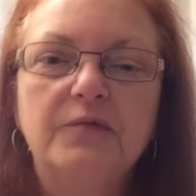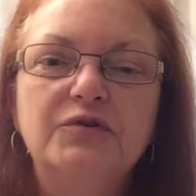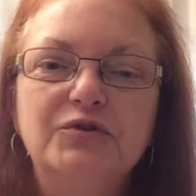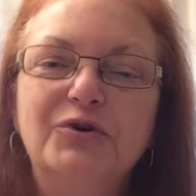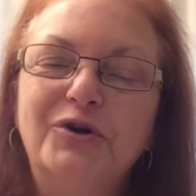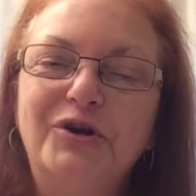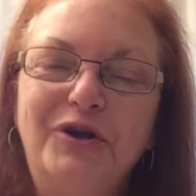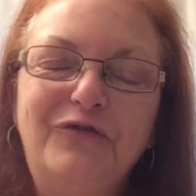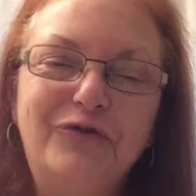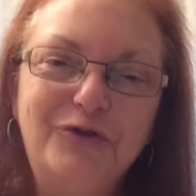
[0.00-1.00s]
which you're going to
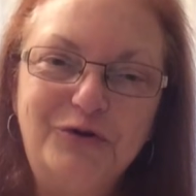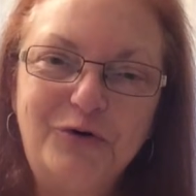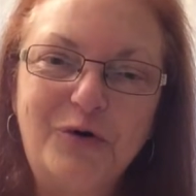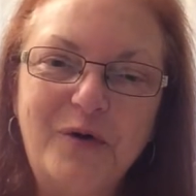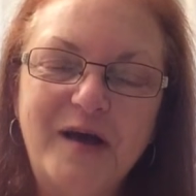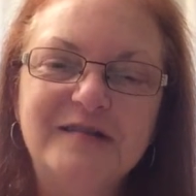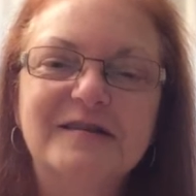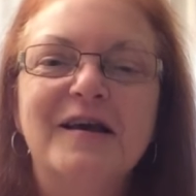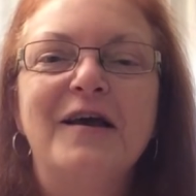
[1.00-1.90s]
need for the doorways.